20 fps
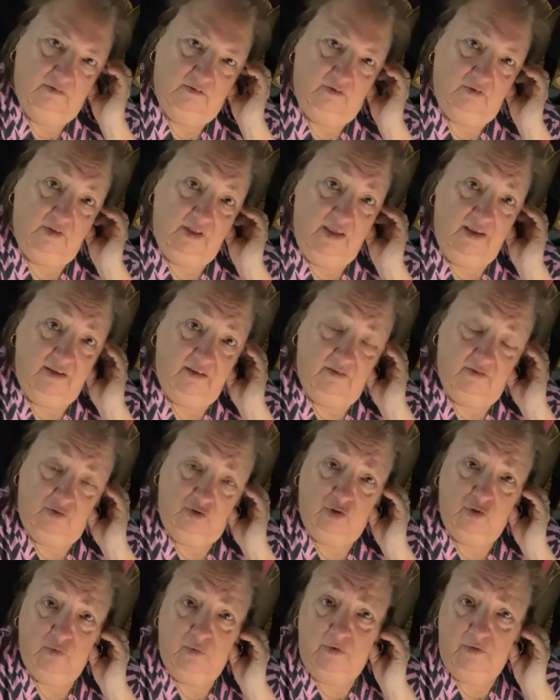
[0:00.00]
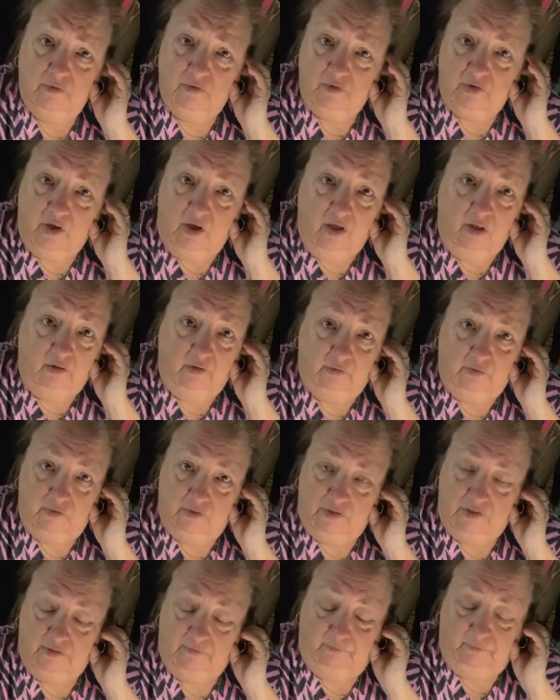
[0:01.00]
they're like
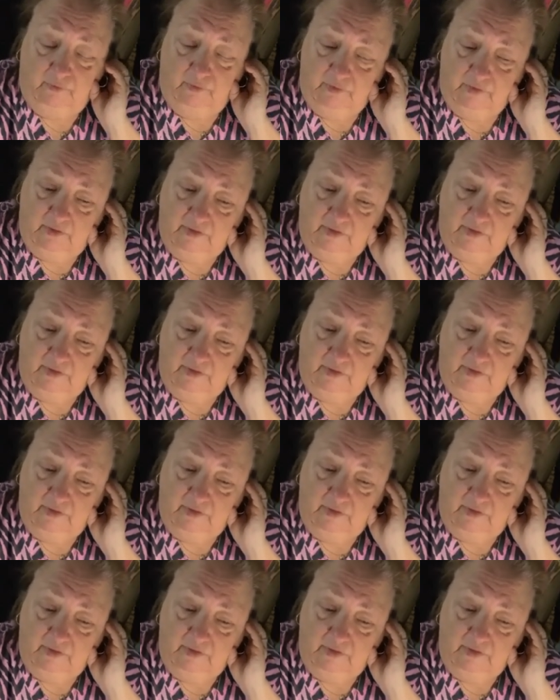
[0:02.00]
$200 for